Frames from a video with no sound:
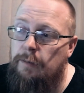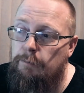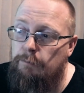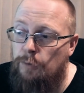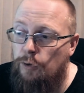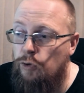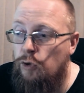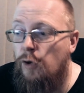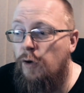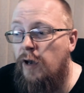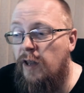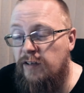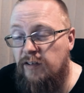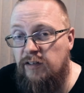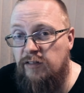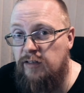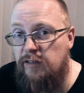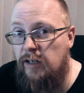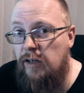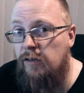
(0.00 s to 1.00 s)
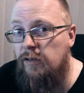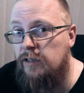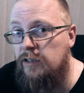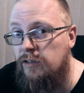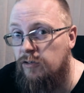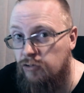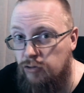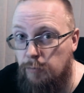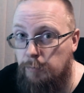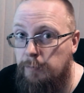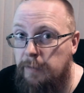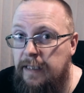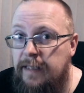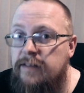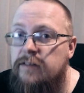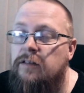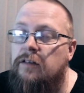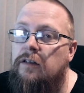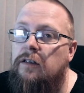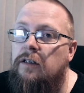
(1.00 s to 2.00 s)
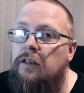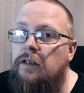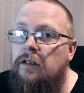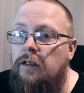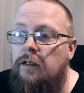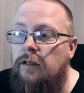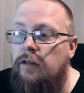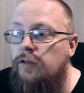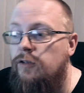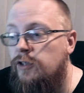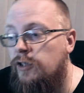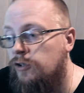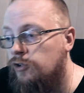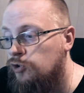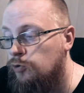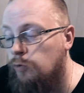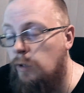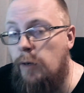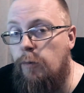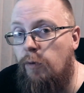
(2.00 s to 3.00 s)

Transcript: but not necessarily submit, you can swipe